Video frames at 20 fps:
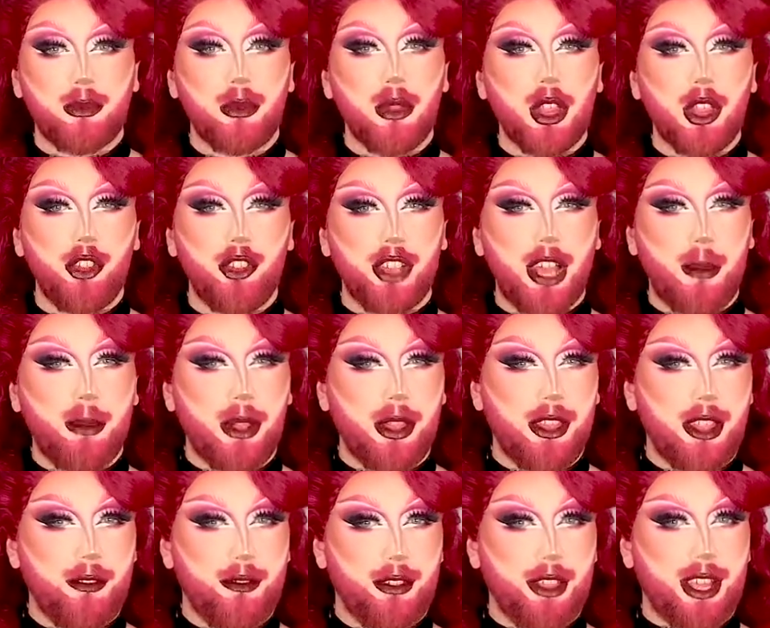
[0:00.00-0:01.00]
There's a couple of
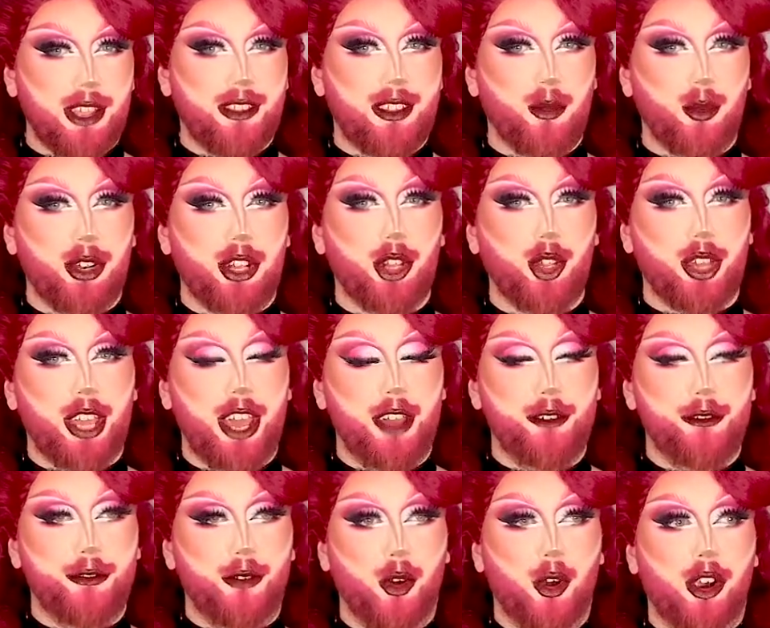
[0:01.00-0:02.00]
different things I want to look
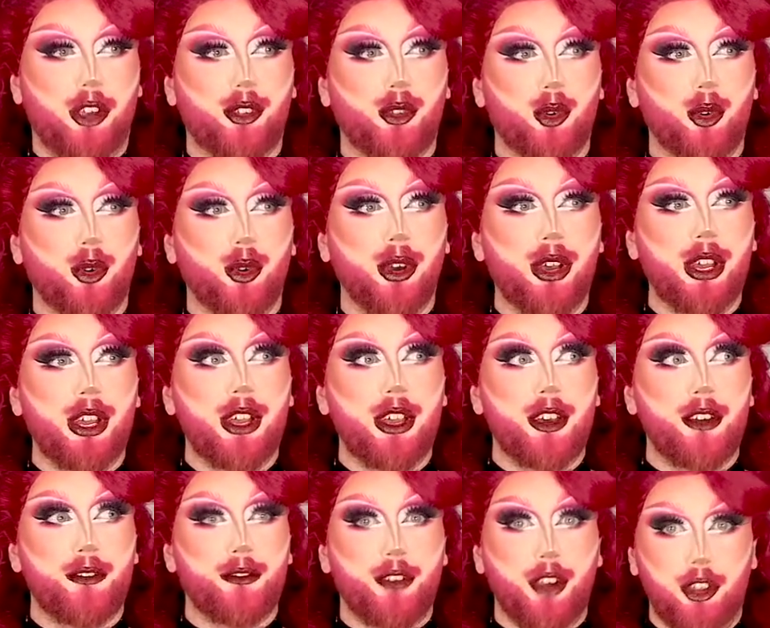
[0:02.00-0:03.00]
out for. So
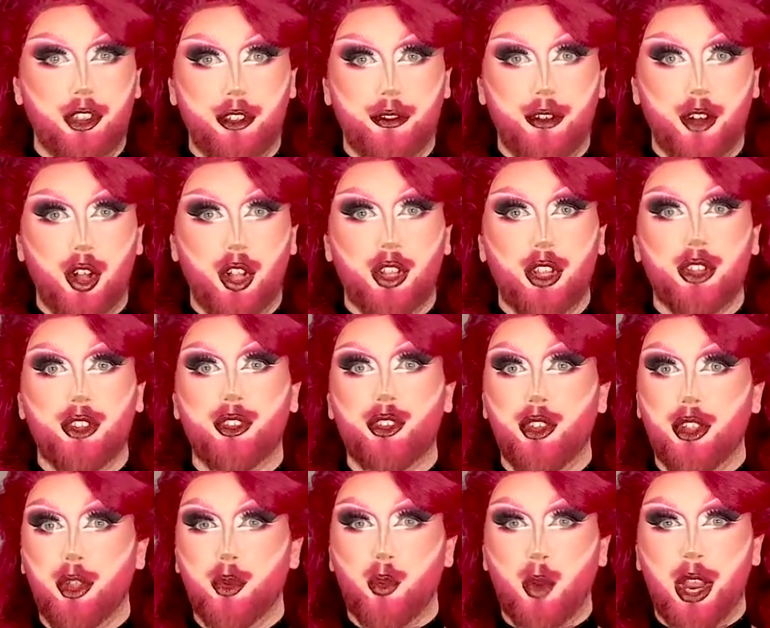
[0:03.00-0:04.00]
first of all, do
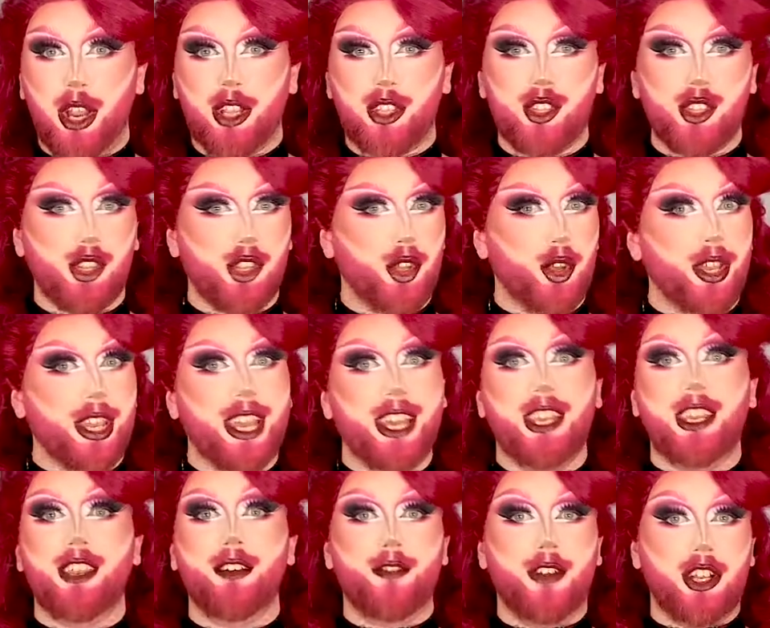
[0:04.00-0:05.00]
the works look
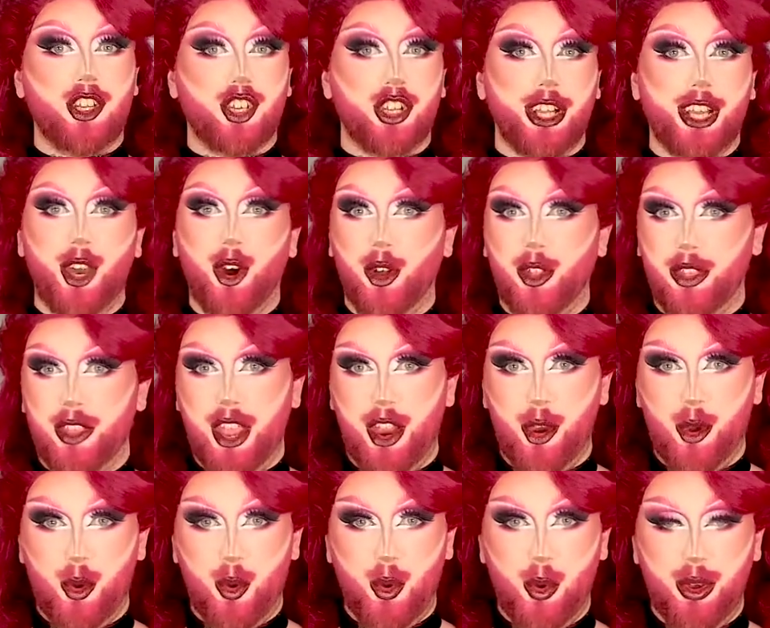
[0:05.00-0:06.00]
individually on
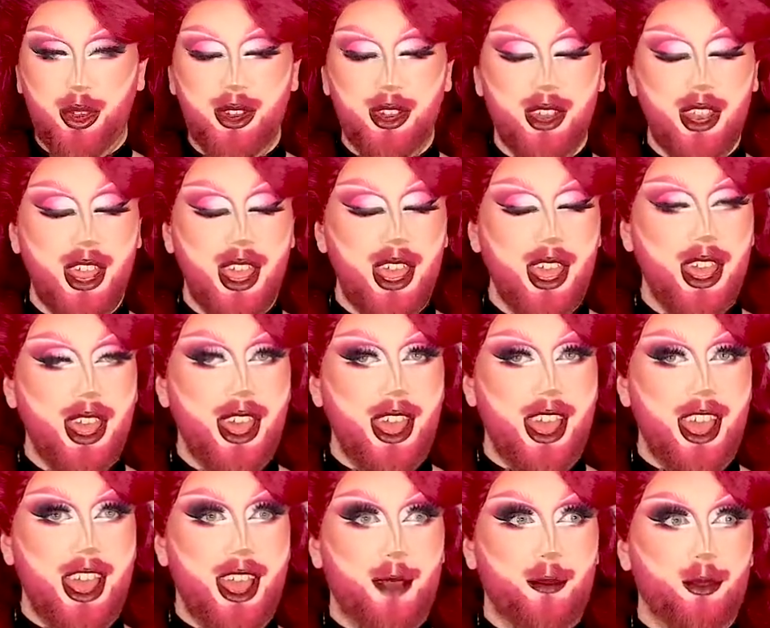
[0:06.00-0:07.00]
their own?
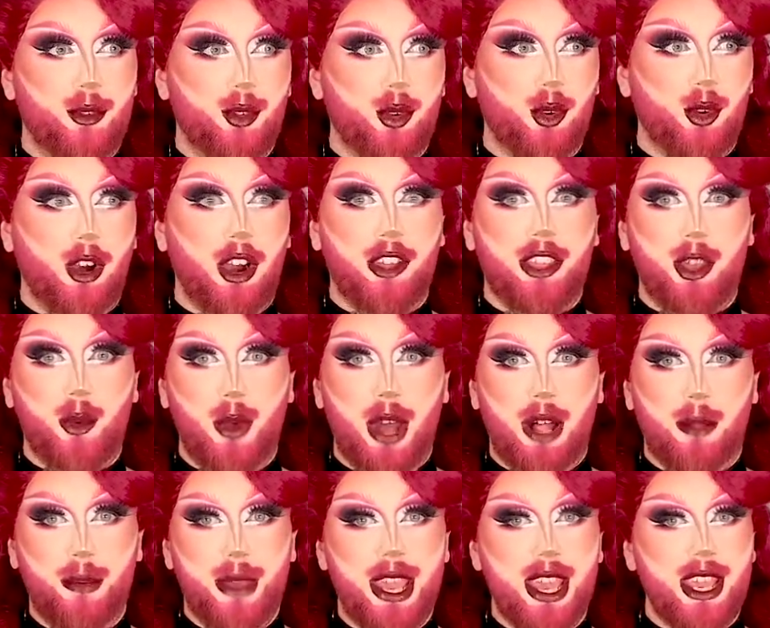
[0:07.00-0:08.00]
So are they
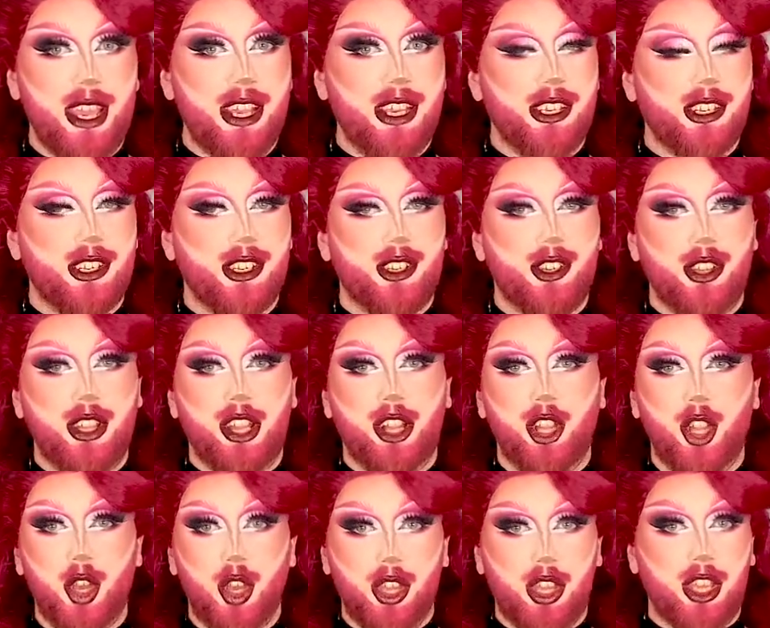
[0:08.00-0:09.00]
well made? Do
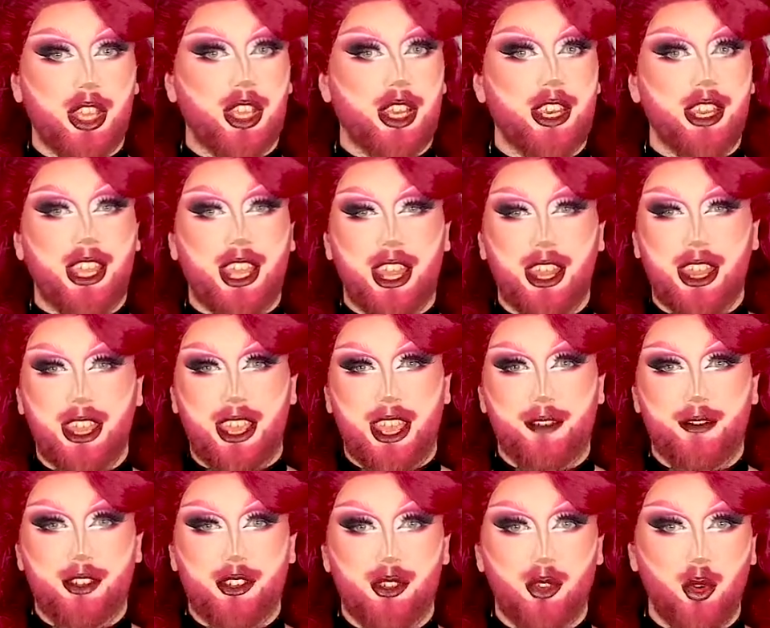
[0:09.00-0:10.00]
they
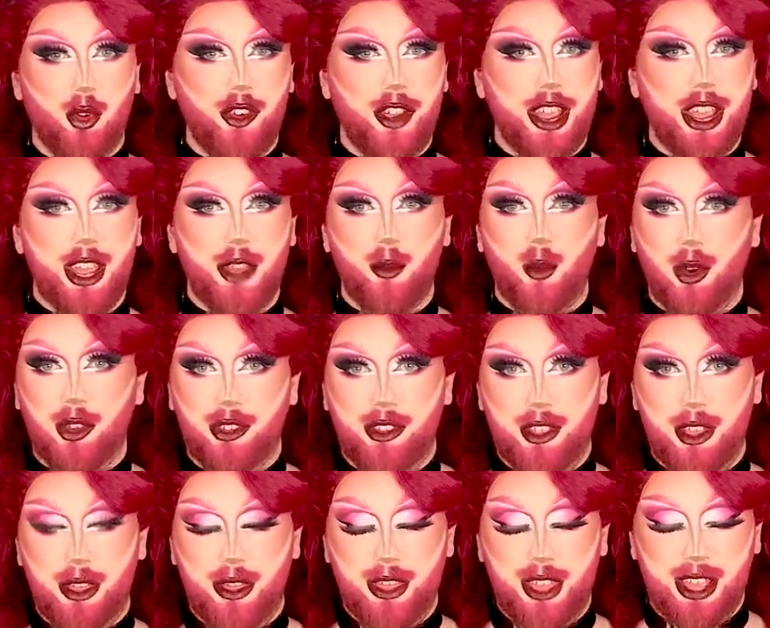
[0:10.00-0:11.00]
give a story? What's
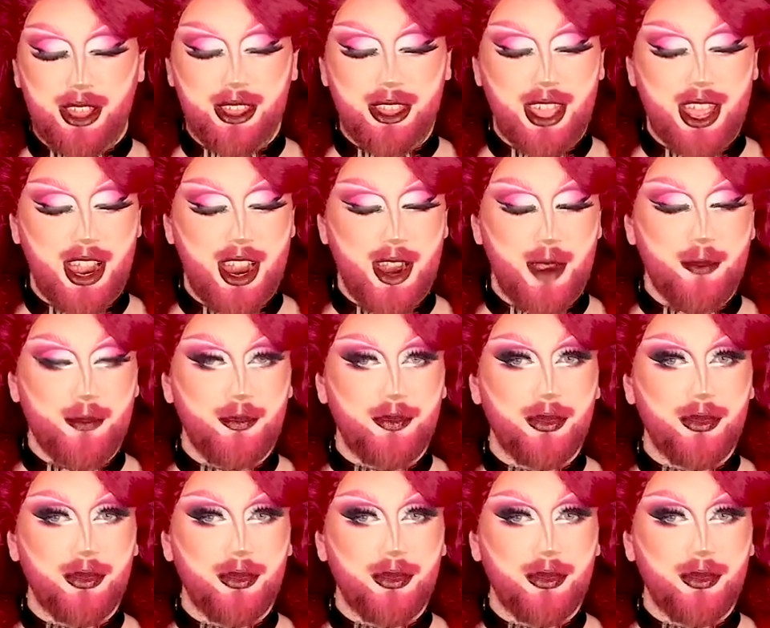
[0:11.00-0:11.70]
the thing there?